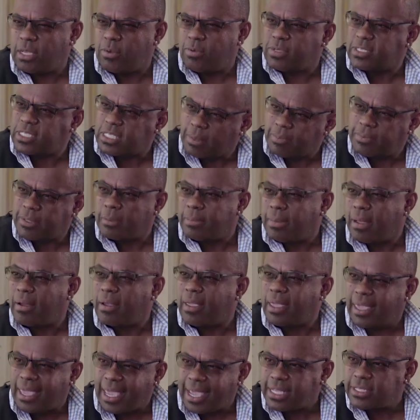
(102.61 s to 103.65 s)
It was something
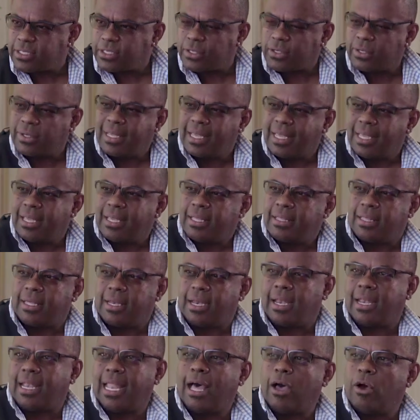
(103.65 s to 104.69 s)
about cancer that
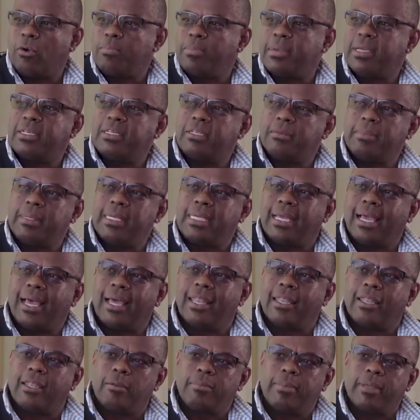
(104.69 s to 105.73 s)
allowed me to be a
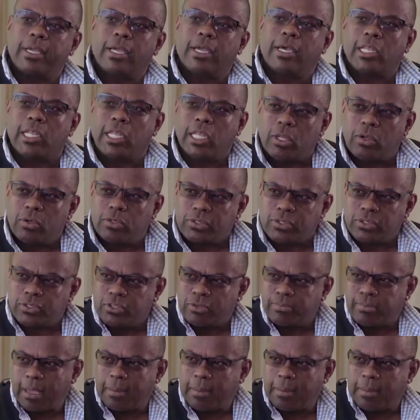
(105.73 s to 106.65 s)
little bit closer to